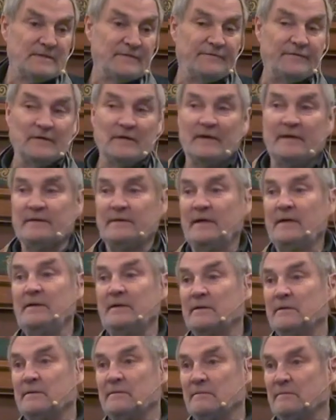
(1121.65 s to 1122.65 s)
I feel like an
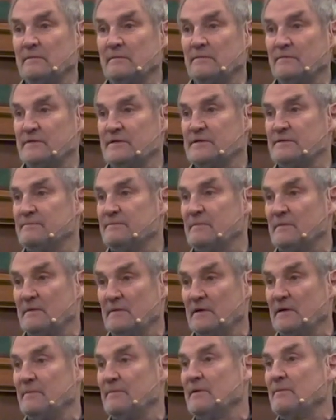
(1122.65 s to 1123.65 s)
idiot, which is a
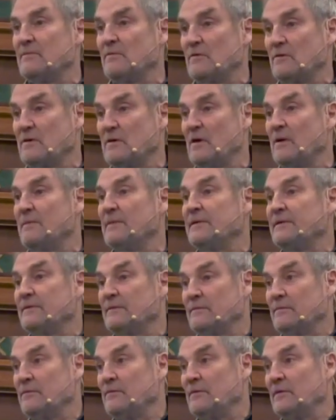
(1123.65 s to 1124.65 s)
little bit more common,
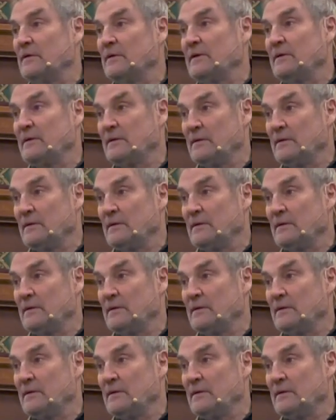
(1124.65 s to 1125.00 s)
really.